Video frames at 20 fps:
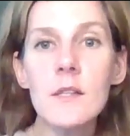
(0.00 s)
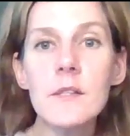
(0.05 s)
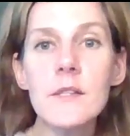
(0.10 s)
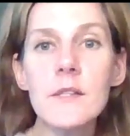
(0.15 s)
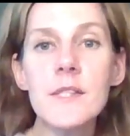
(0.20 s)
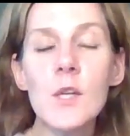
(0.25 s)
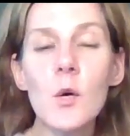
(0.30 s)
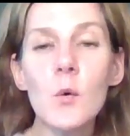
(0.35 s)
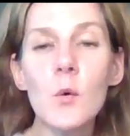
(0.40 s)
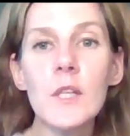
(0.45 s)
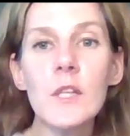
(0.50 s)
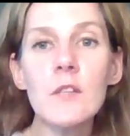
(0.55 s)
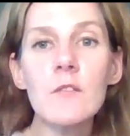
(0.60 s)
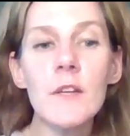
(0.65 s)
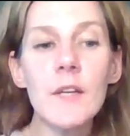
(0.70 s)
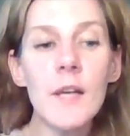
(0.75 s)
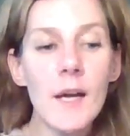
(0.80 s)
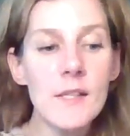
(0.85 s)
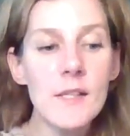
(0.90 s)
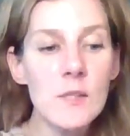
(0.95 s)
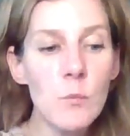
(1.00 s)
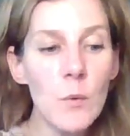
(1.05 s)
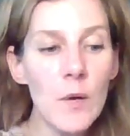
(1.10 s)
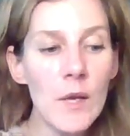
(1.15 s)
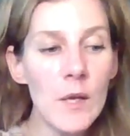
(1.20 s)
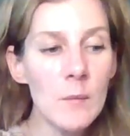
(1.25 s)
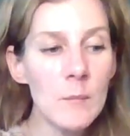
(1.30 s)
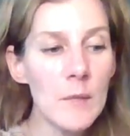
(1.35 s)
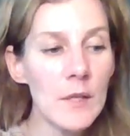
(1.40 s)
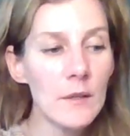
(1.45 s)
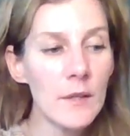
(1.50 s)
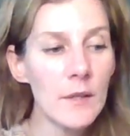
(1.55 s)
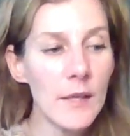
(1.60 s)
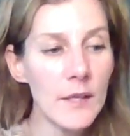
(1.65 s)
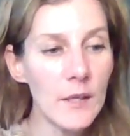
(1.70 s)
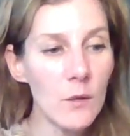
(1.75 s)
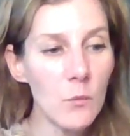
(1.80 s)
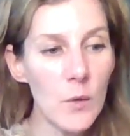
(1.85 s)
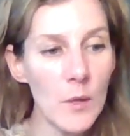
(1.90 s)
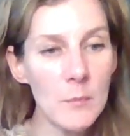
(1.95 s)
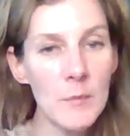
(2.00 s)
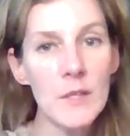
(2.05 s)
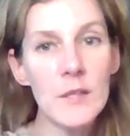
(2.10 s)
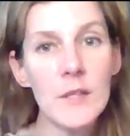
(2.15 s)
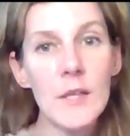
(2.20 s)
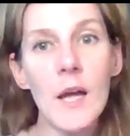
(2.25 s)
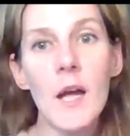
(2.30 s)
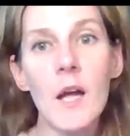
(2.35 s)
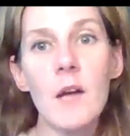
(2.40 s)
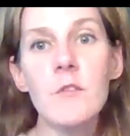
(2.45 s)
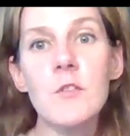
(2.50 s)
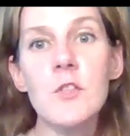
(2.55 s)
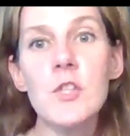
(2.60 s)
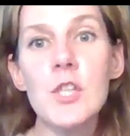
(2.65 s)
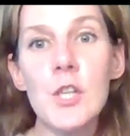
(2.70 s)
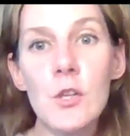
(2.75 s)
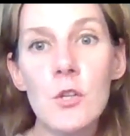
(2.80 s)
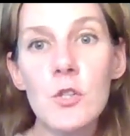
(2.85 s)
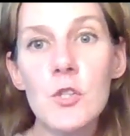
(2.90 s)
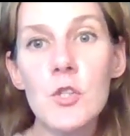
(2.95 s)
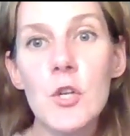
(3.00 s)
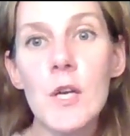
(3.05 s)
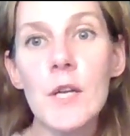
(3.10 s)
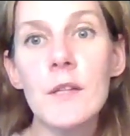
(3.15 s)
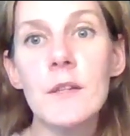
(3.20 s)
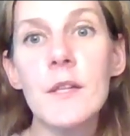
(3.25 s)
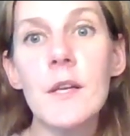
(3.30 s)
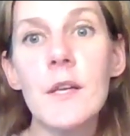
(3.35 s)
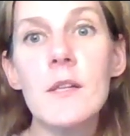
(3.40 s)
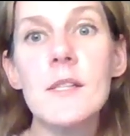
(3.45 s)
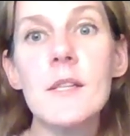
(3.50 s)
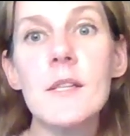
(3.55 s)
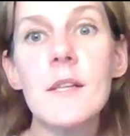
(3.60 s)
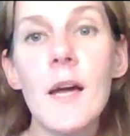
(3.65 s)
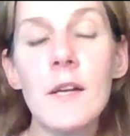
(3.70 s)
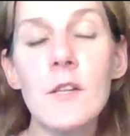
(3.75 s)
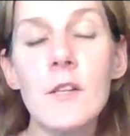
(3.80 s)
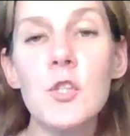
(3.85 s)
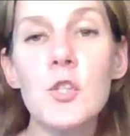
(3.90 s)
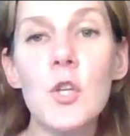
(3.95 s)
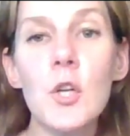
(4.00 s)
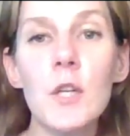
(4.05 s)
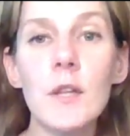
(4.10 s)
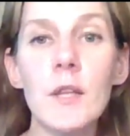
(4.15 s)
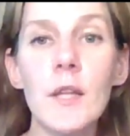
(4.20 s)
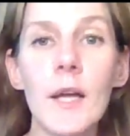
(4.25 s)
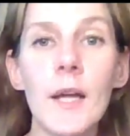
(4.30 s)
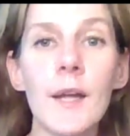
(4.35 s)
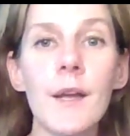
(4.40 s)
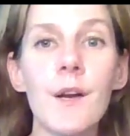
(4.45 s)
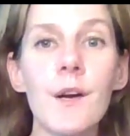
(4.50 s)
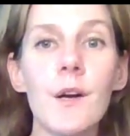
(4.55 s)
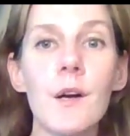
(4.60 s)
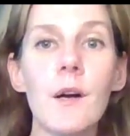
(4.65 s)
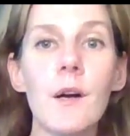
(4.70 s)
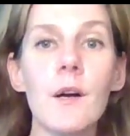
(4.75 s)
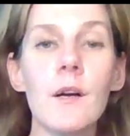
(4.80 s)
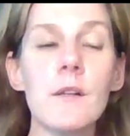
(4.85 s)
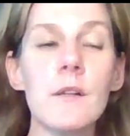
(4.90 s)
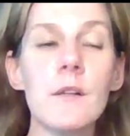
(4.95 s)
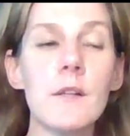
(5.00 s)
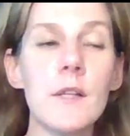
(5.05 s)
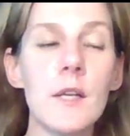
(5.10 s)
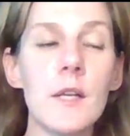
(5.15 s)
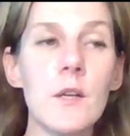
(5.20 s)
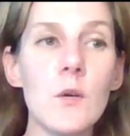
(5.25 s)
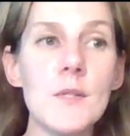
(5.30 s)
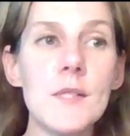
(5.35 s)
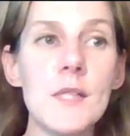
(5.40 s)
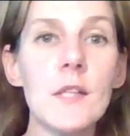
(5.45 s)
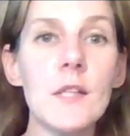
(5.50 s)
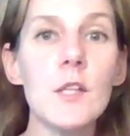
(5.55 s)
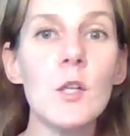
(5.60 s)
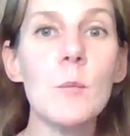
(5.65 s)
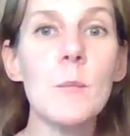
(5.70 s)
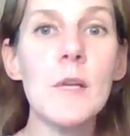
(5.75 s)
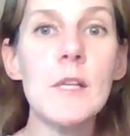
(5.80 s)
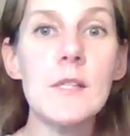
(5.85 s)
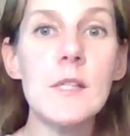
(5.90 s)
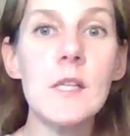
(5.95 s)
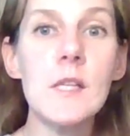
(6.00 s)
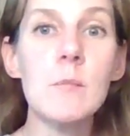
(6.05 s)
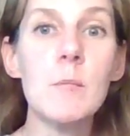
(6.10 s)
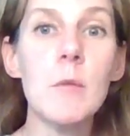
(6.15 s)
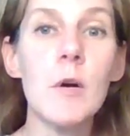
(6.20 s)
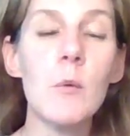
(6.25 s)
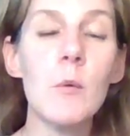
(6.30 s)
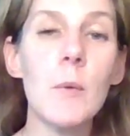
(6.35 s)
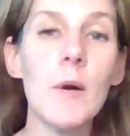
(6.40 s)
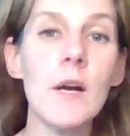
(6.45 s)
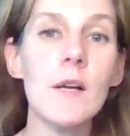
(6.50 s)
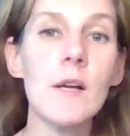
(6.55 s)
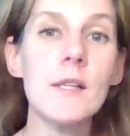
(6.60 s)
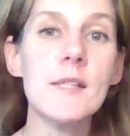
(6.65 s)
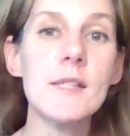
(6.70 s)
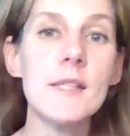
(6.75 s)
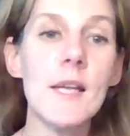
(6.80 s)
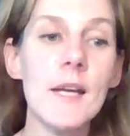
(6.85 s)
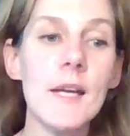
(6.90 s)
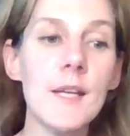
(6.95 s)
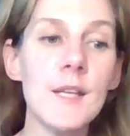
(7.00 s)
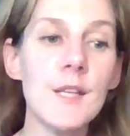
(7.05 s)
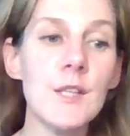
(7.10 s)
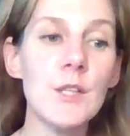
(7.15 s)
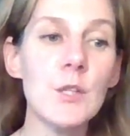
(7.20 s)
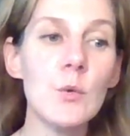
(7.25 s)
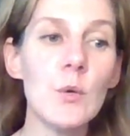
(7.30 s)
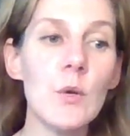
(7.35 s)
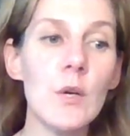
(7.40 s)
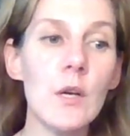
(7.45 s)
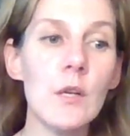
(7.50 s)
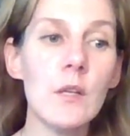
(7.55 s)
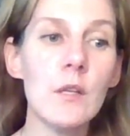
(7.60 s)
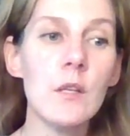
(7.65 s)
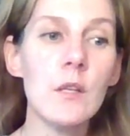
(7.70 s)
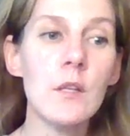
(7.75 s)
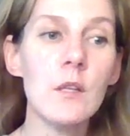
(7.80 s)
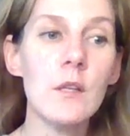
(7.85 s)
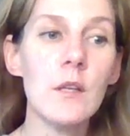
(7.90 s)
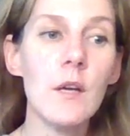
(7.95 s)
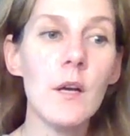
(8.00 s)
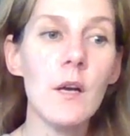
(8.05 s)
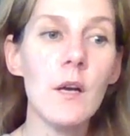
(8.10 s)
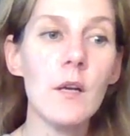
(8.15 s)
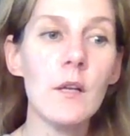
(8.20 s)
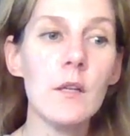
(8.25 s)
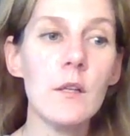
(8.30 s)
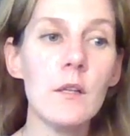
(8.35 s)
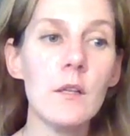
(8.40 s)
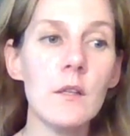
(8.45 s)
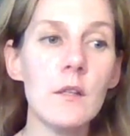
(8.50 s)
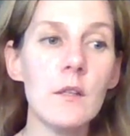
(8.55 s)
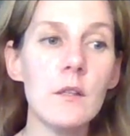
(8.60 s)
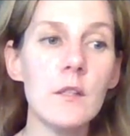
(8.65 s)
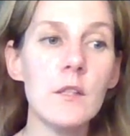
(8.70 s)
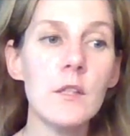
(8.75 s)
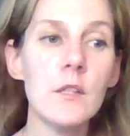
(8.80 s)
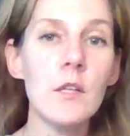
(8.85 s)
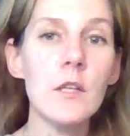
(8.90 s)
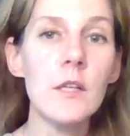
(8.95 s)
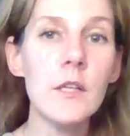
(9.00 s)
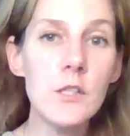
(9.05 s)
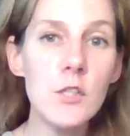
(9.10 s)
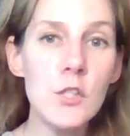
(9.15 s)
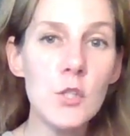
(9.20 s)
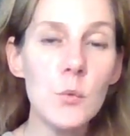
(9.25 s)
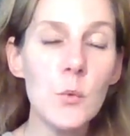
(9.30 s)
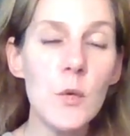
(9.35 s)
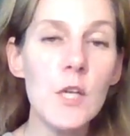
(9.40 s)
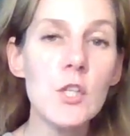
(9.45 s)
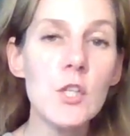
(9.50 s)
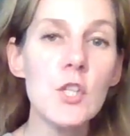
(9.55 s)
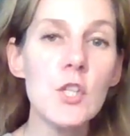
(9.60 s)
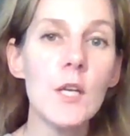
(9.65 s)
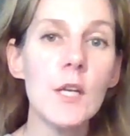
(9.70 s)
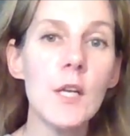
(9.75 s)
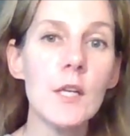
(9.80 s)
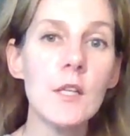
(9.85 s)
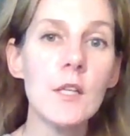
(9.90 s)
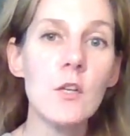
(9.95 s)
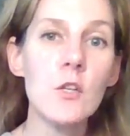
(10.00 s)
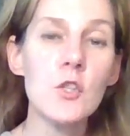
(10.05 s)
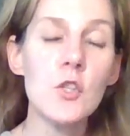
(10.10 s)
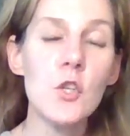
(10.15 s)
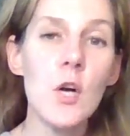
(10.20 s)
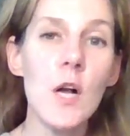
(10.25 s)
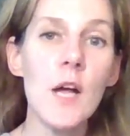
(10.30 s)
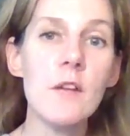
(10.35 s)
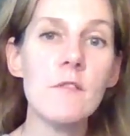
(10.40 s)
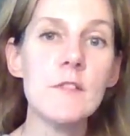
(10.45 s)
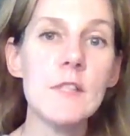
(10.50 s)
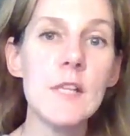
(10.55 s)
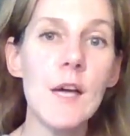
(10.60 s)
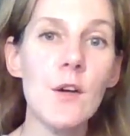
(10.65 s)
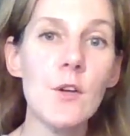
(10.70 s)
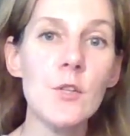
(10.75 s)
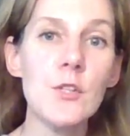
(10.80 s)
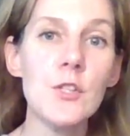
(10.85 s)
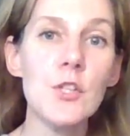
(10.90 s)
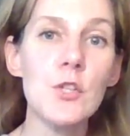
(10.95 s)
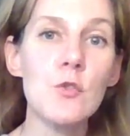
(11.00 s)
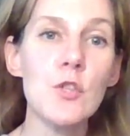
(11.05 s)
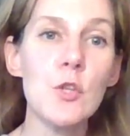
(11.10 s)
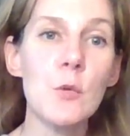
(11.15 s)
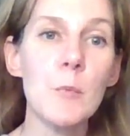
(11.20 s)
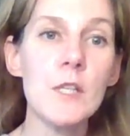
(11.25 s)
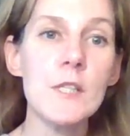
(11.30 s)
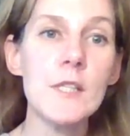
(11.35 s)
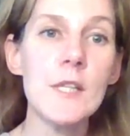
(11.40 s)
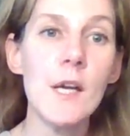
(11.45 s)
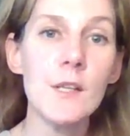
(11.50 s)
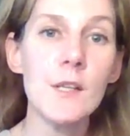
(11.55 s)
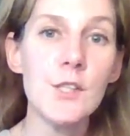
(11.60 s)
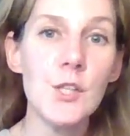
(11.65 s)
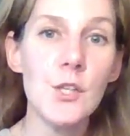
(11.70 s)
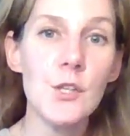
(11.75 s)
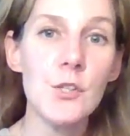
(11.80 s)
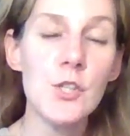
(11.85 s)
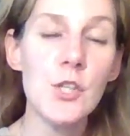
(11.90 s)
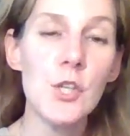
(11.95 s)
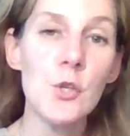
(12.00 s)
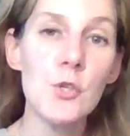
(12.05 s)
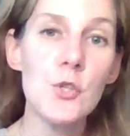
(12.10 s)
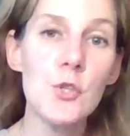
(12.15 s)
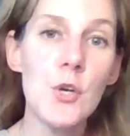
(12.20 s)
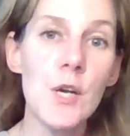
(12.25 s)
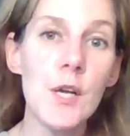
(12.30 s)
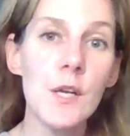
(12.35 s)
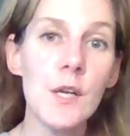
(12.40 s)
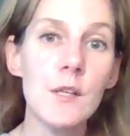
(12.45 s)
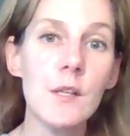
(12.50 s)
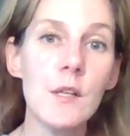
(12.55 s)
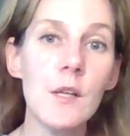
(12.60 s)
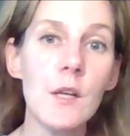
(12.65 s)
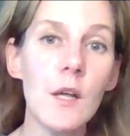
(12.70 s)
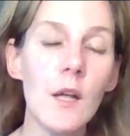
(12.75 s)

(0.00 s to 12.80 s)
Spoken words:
So even as women, like women that have children, there's an extra layer that goes a little bit deeper where it's like your intuition and your drive tells you to protect your children